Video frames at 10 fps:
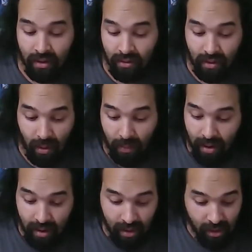So that
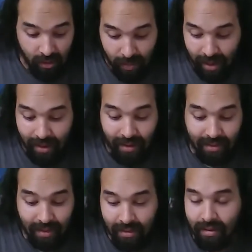way you make it
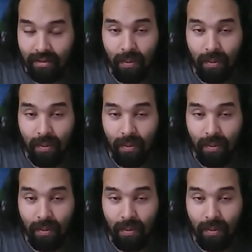as easy as